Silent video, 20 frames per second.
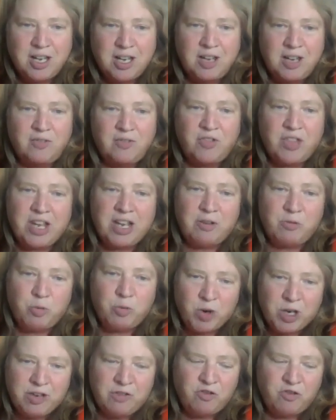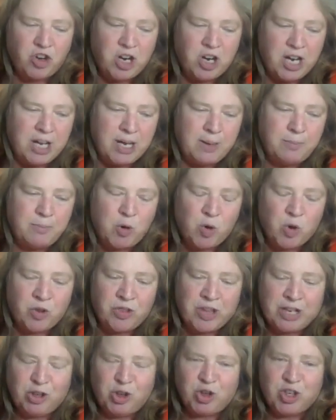if they reframe or
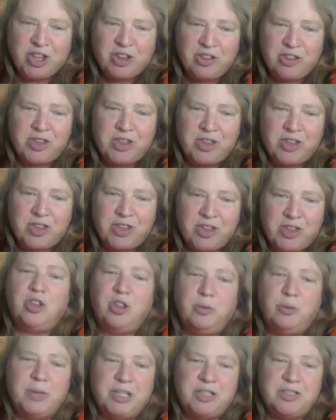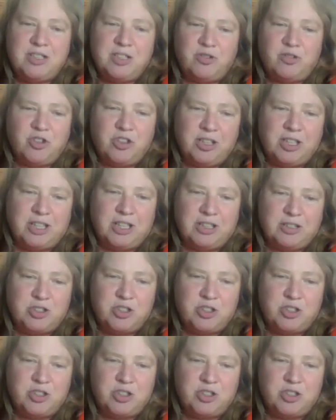they look at things a little bit differently.